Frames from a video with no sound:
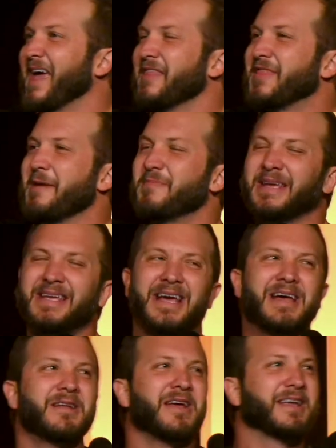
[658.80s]
They
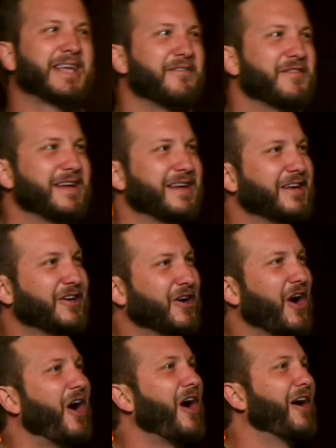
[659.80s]
begin giving
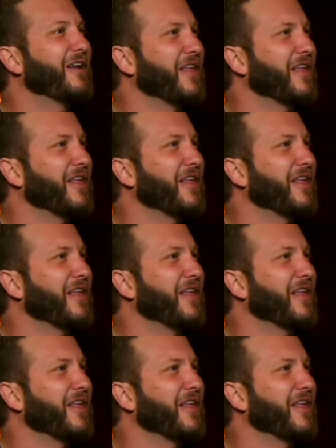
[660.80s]
God